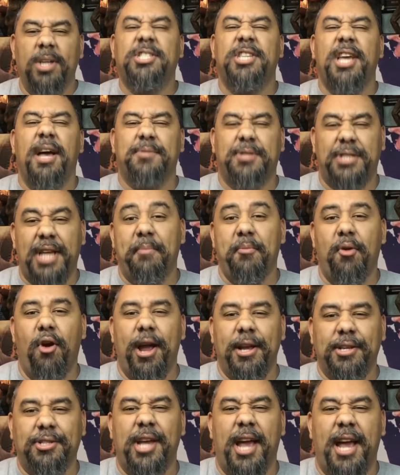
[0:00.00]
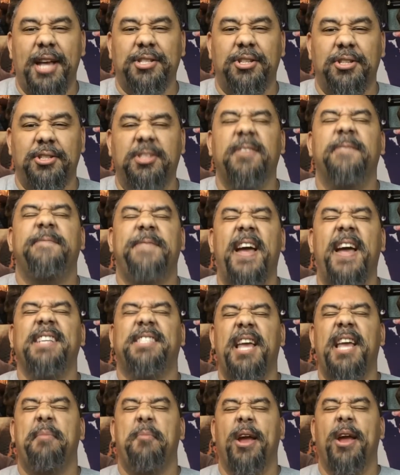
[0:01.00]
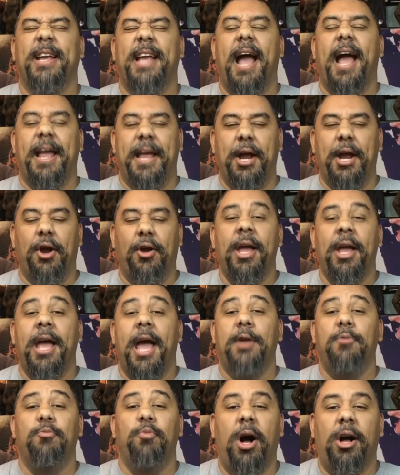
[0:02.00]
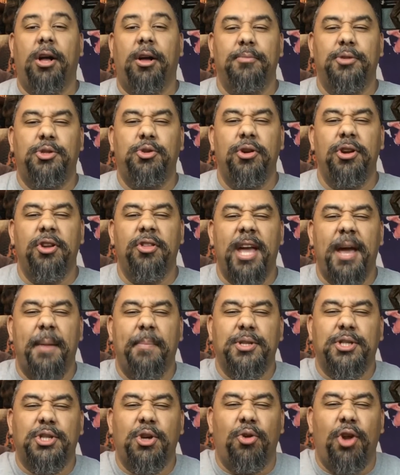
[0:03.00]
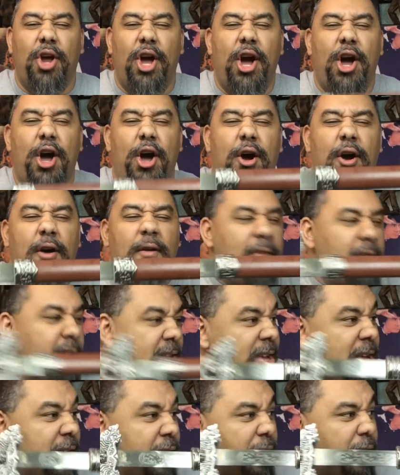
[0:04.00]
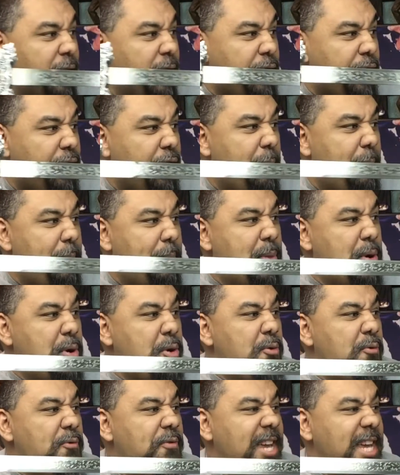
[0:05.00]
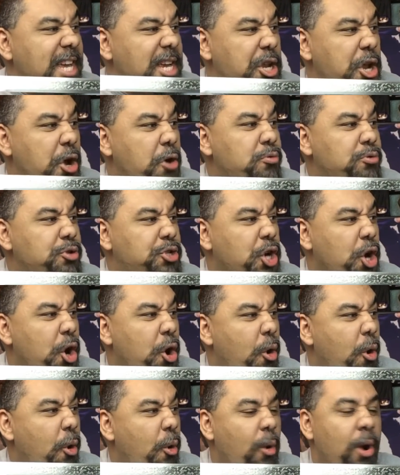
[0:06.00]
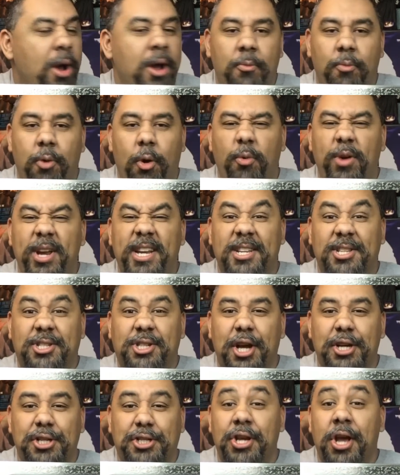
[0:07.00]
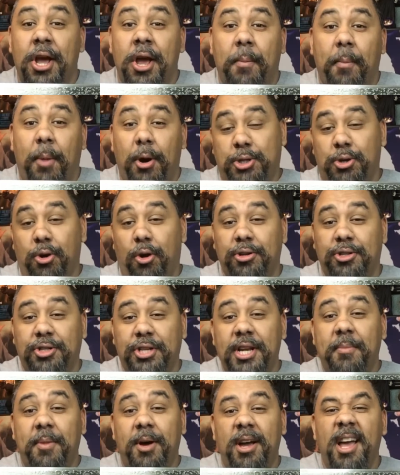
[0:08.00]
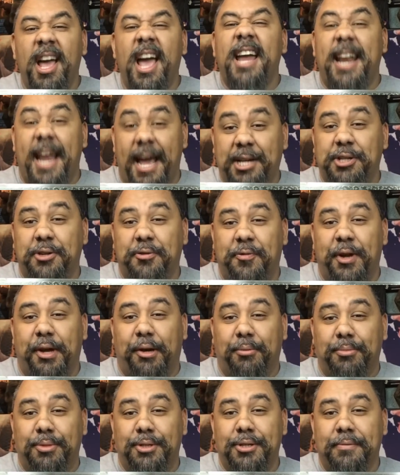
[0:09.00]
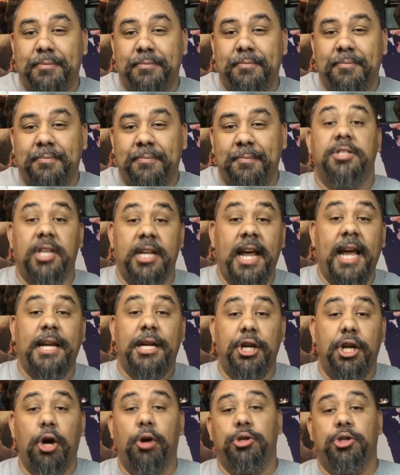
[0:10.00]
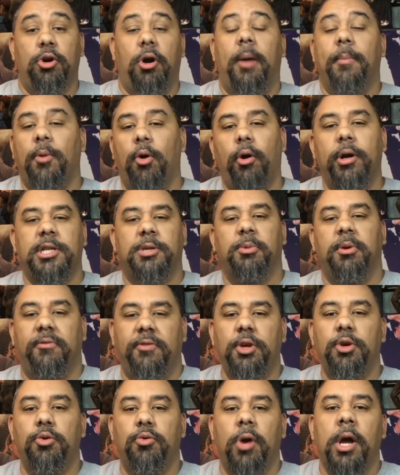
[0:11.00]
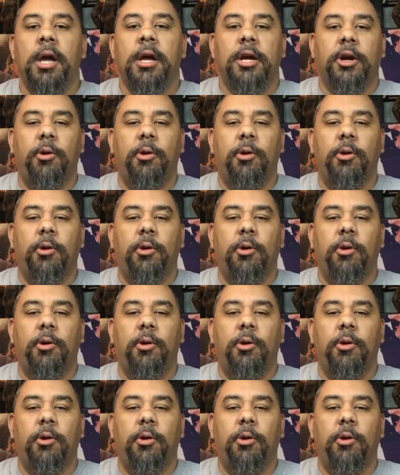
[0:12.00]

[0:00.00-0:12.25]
What's up, Samurai Assassins? Fat Samurai Guy here, and welcome to another episode of The Movie Dojo, where we discuss martial arts cinema and action films. Today in the dojo, I'm going to review